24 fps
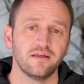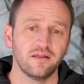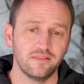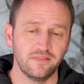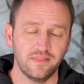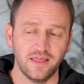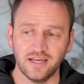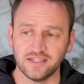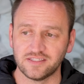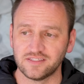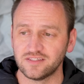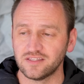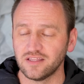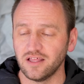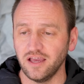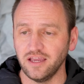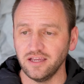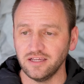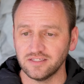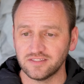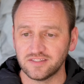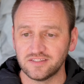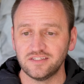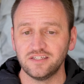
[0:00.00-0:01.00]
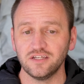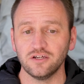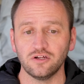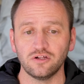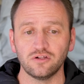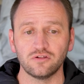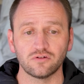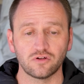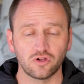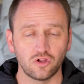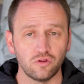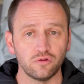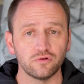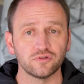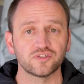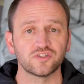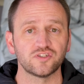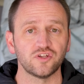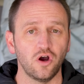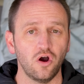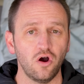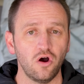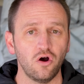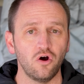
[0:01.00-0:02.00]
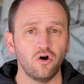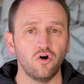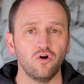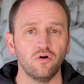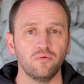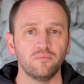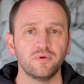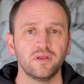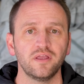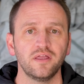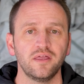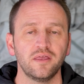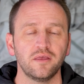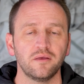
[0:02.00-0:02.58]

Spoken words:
that's like still close to home,